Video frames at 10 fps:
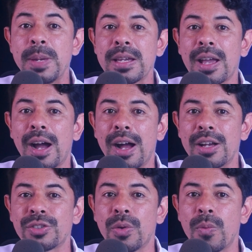
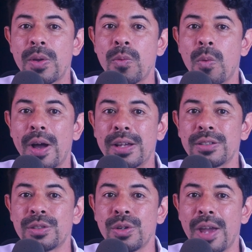because we
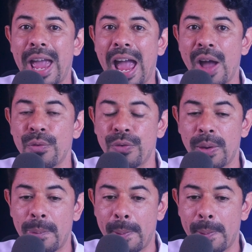want to have